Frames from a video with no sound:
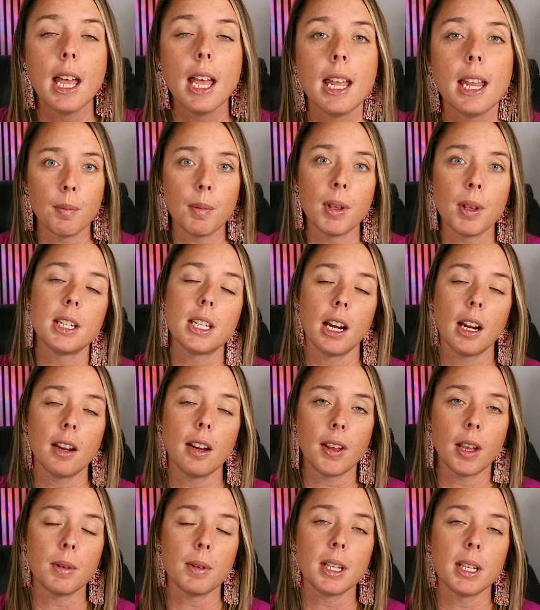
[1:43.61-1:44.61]
Military
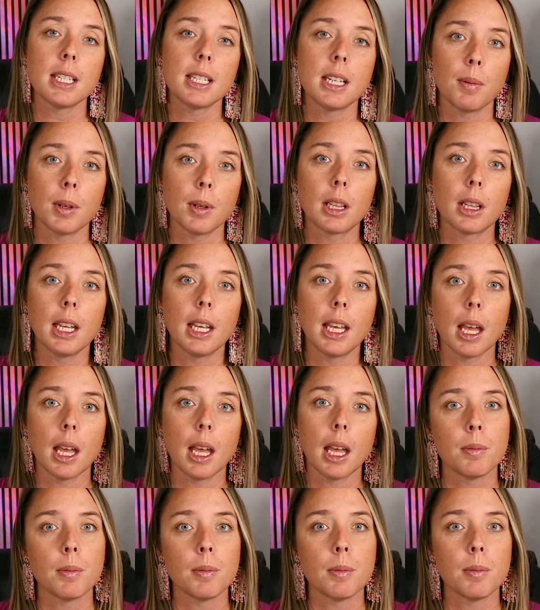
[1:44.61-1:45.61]
families typically
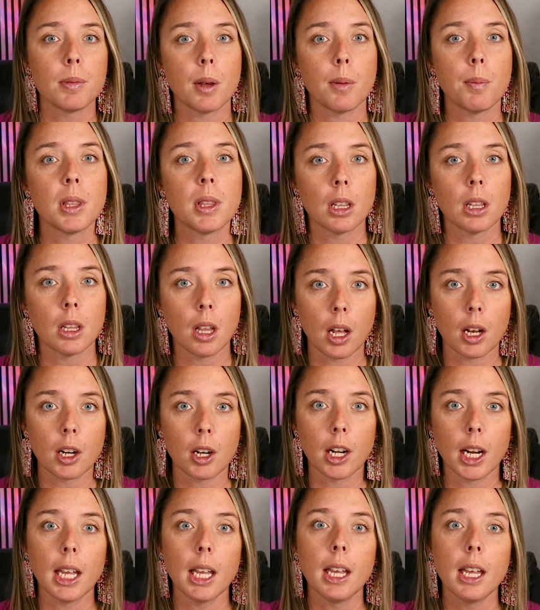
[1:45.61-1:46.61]
get bumped up in the
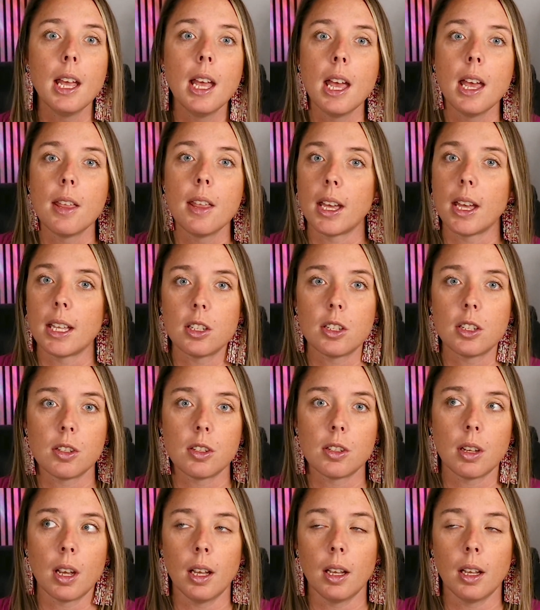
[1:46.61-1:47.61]
lottery. That's